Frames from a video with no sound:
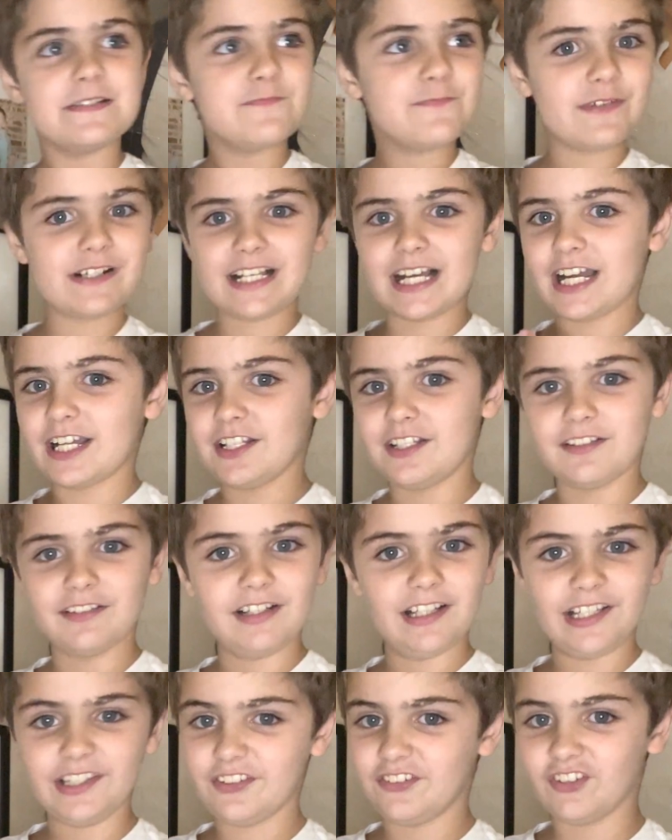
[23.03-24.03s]
We got
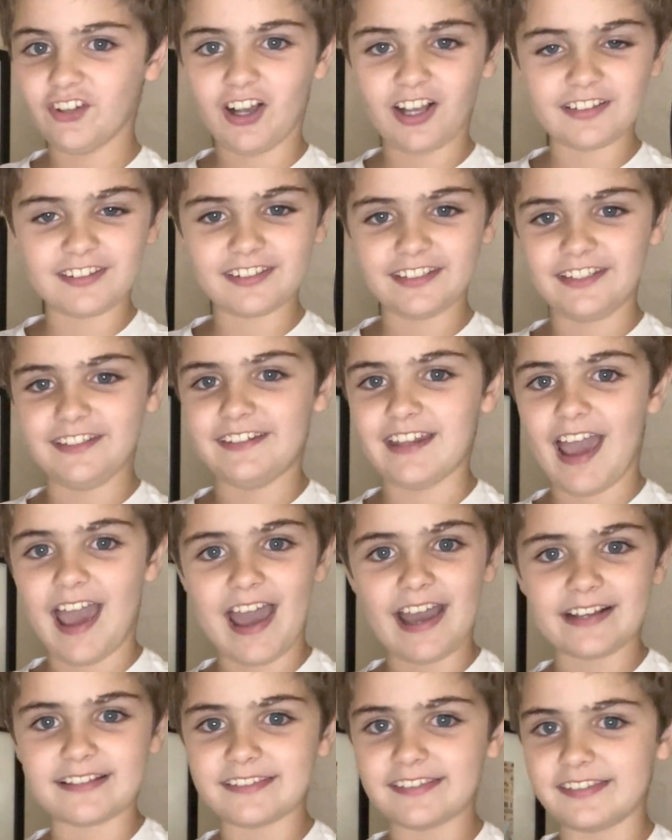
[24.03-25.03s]
Joss and
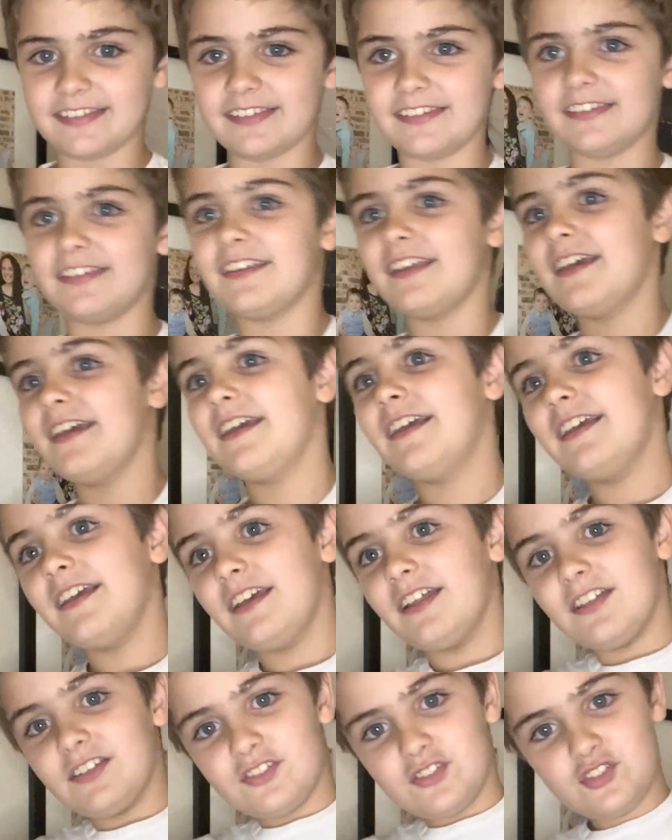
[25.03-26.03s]
Dex,
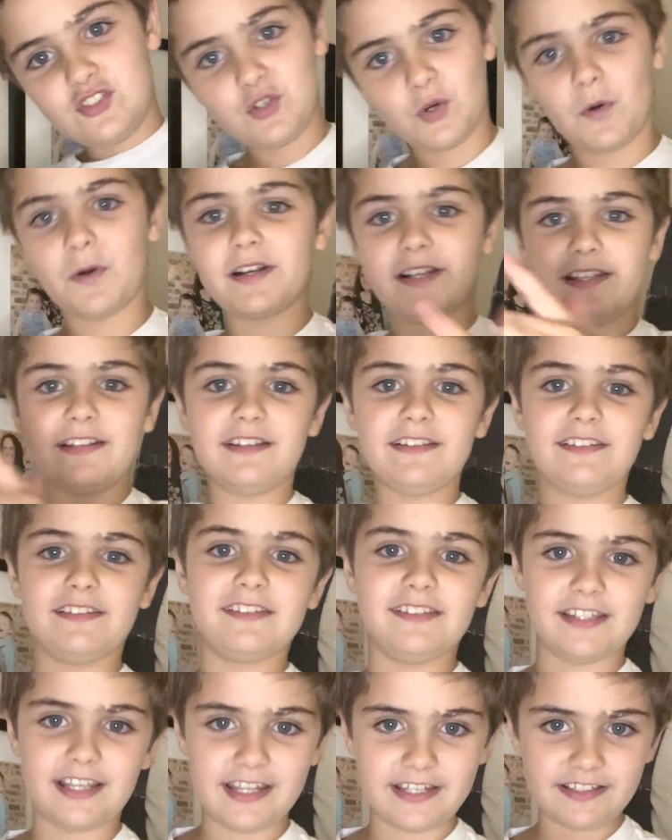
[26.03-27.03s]
Jordan and
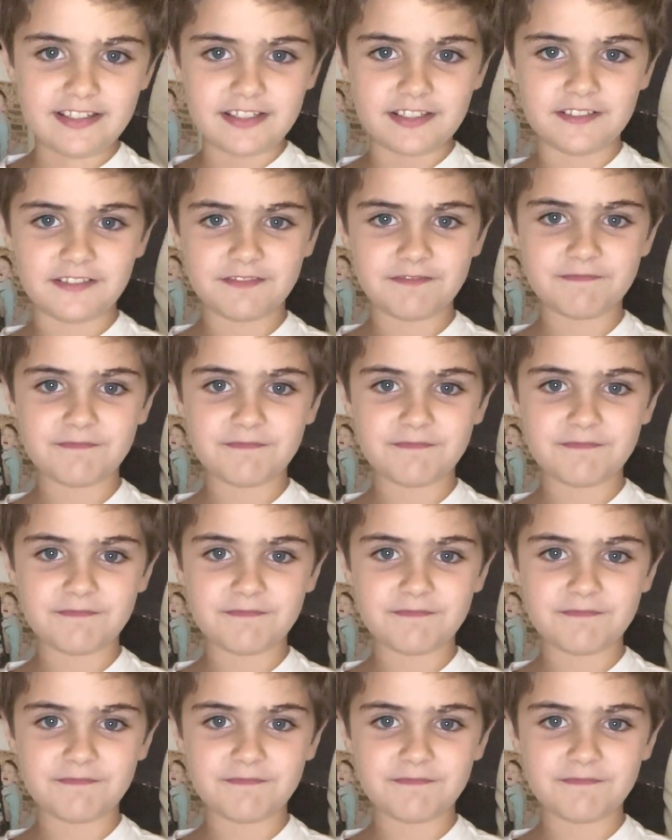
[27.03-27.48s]
Zeke.